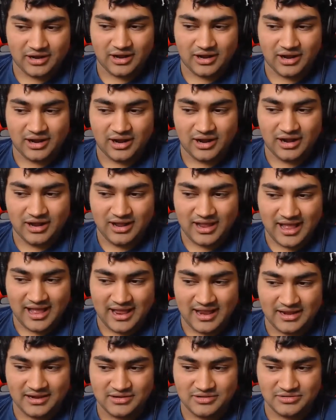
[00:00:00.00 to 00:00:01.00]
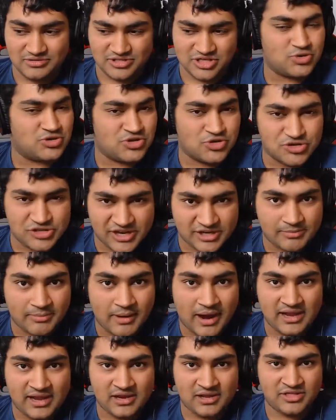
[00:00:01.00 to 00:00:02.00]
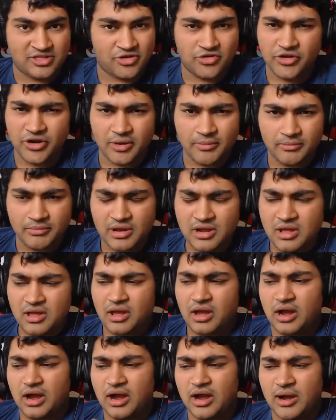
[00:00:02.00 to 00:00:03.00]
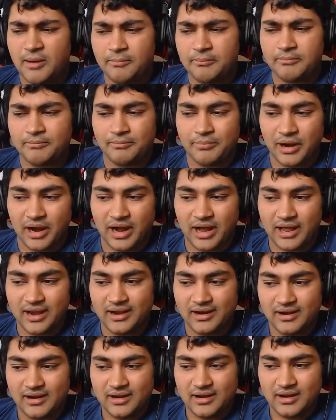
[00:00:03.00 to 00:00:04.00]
and she was using it to mine Ethereum. But